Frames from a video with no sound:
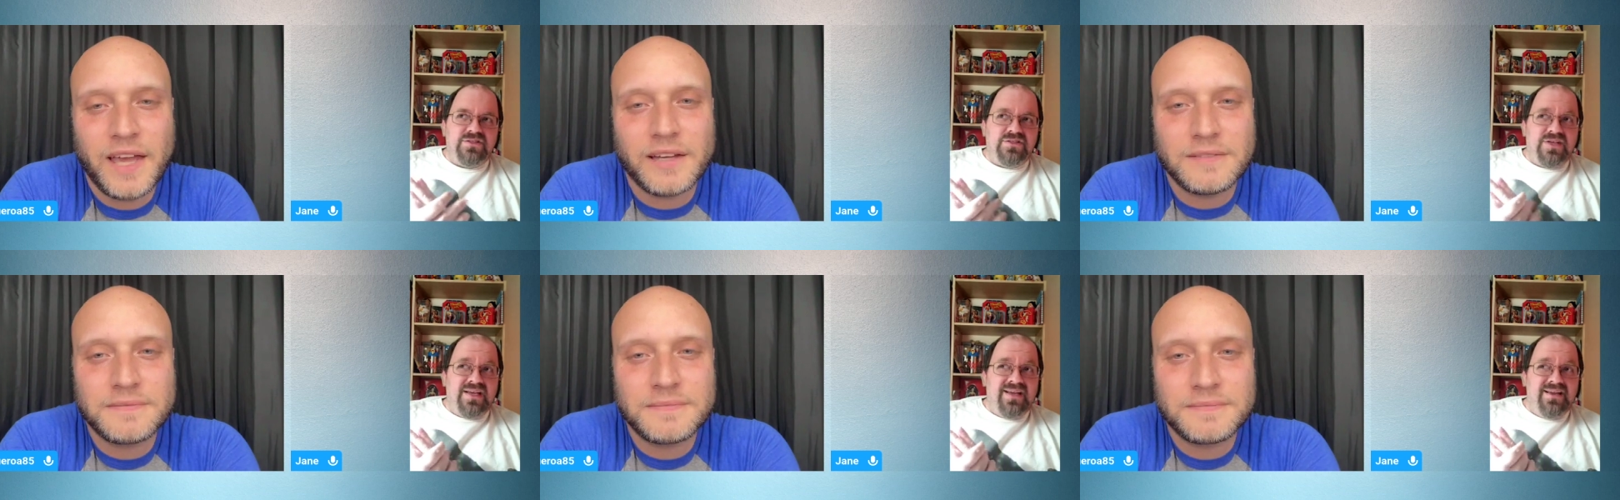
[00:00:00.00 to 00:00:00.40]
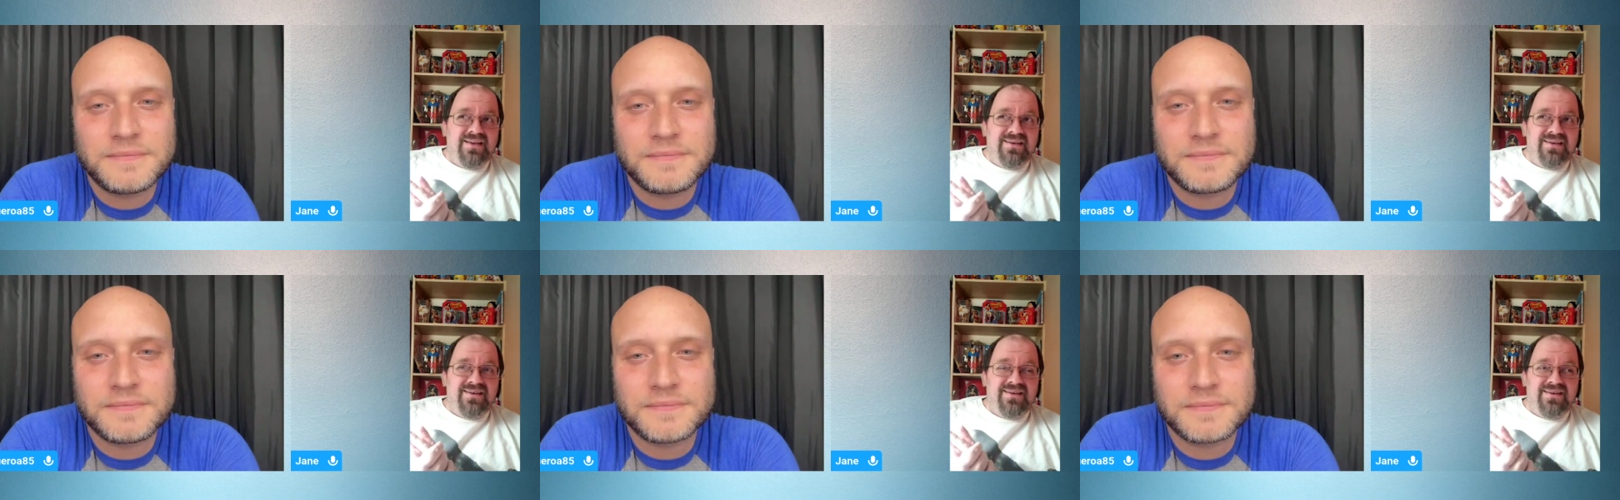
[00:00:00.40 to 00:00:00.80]

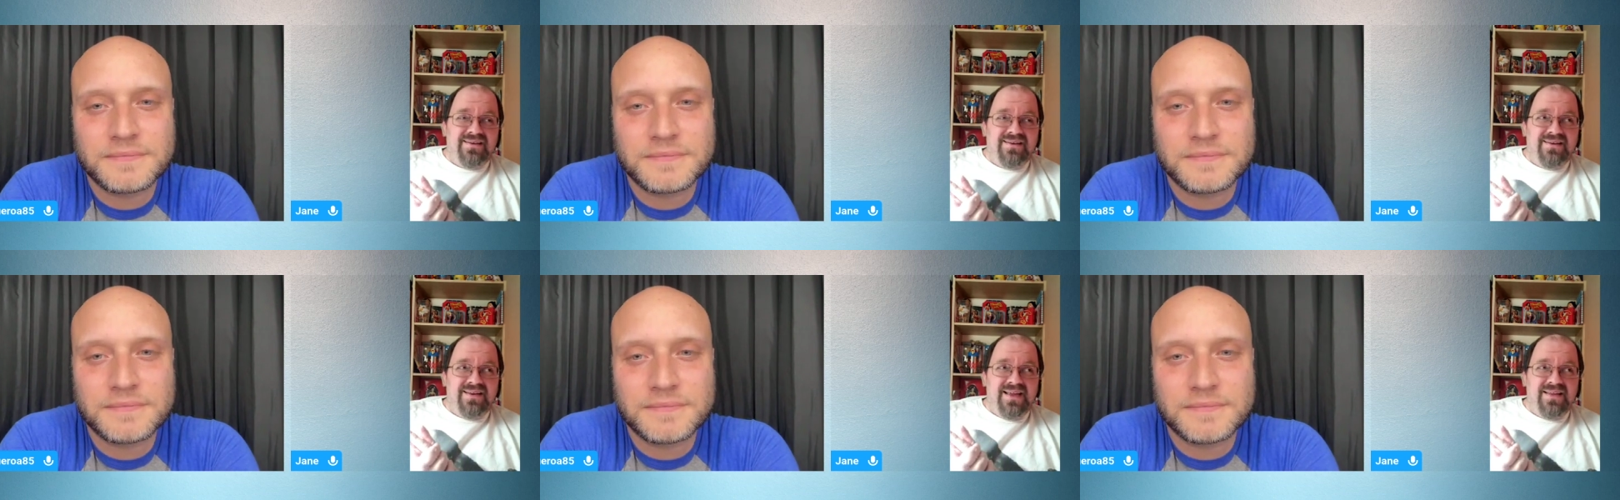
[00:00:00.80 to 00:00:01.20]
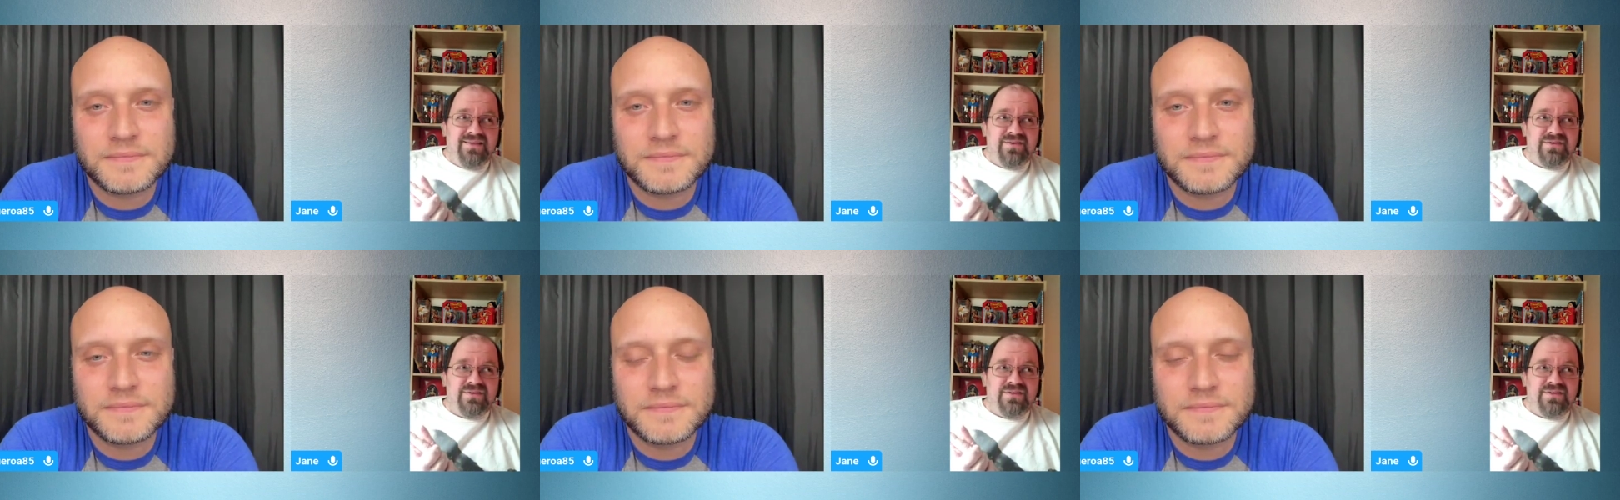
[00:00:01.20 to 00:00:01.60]
Speaker 1: Jane
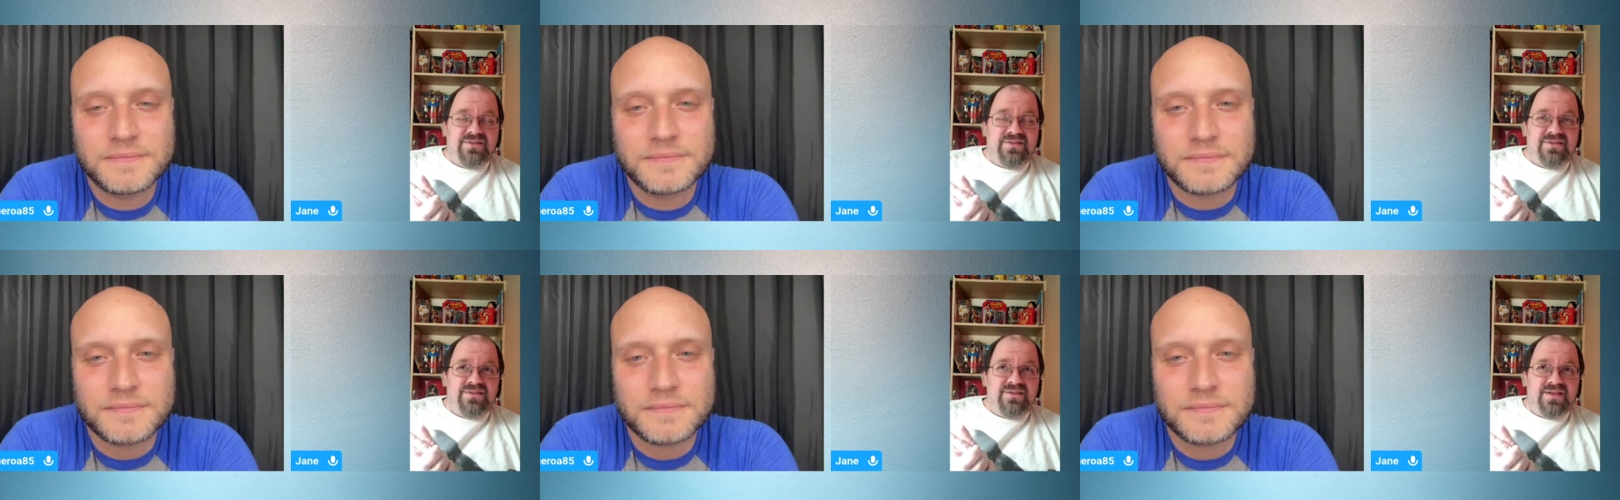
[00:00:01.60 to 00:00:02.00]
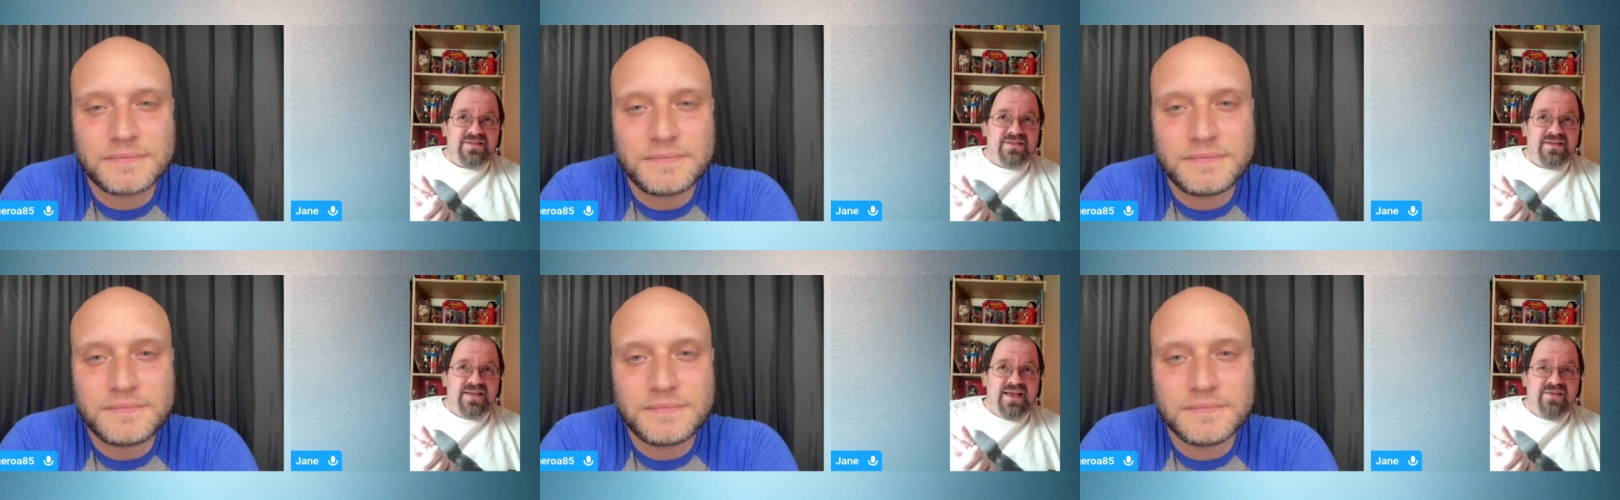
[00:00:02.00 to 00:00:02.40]
either
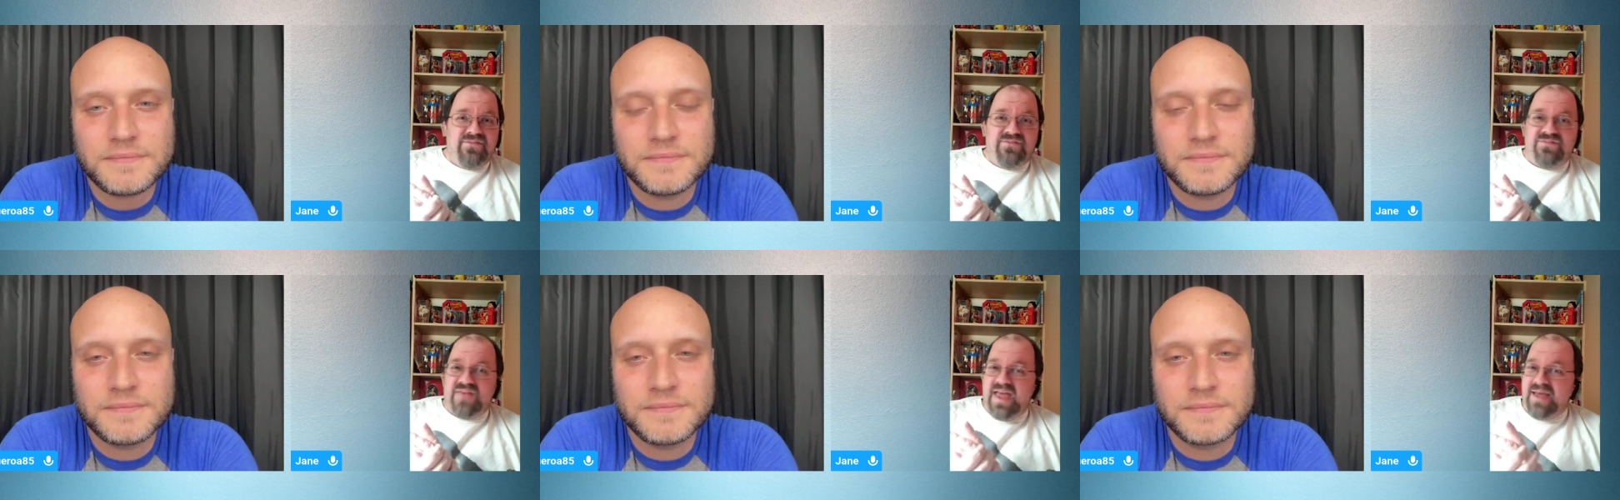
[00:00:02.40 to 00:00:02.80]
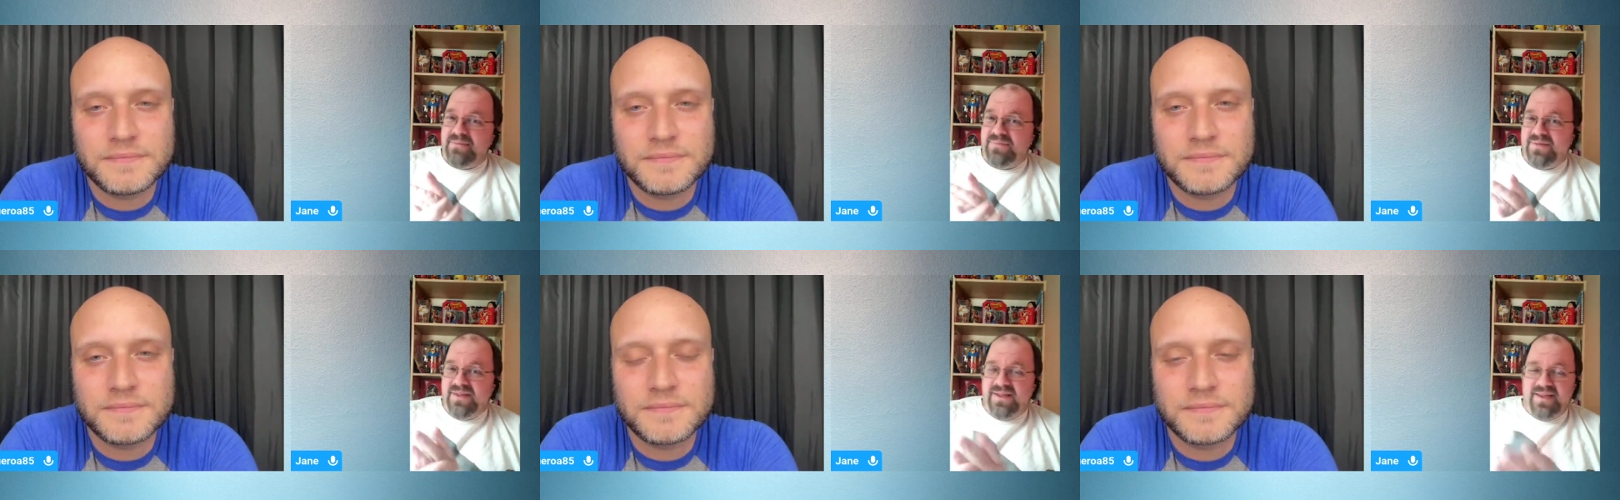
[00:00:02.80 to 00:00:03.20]
doesn't have
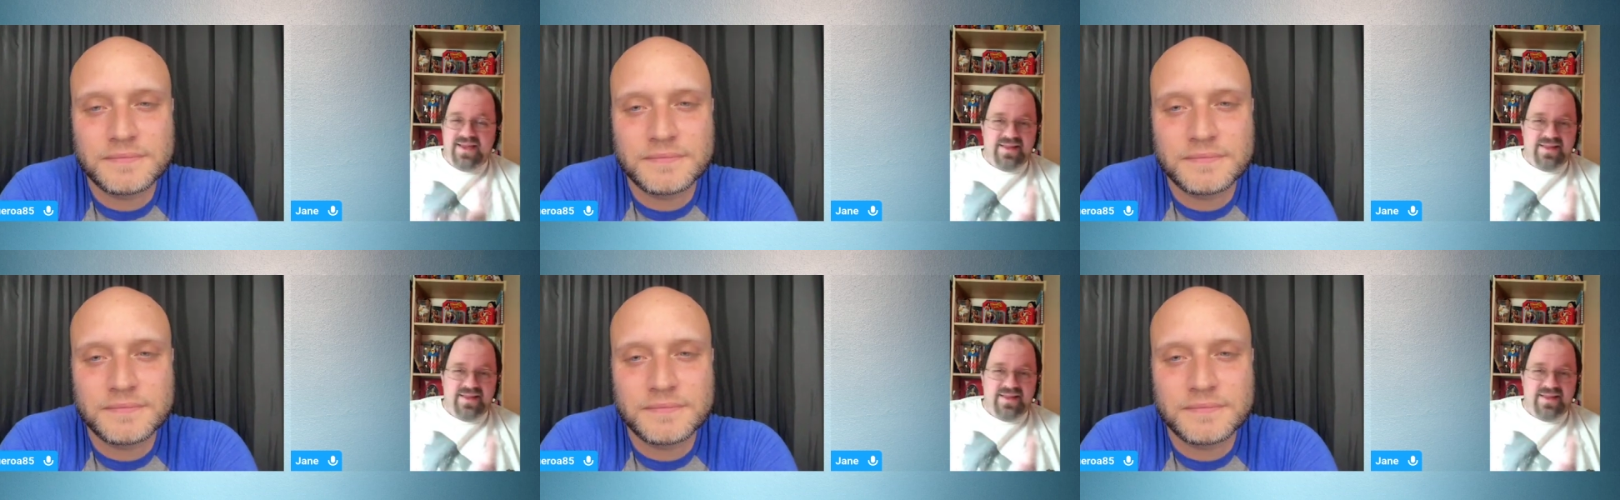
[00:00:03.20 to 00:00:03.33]
family.